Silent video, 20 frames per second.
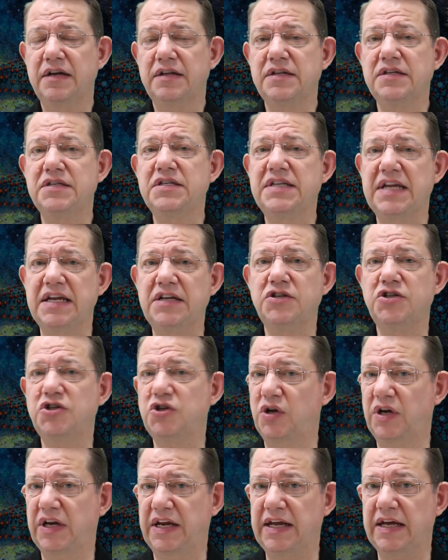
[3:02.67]
this tends to
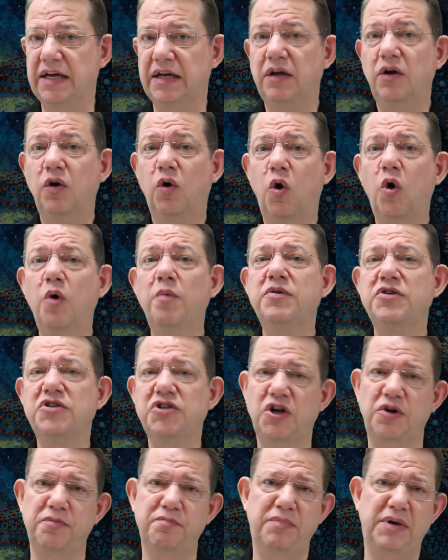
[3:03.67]
clear
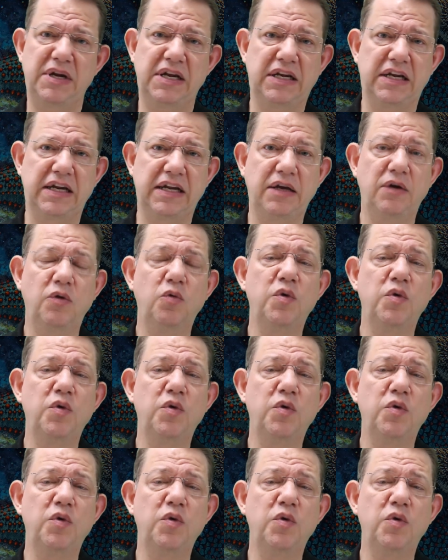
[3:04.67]
almost completely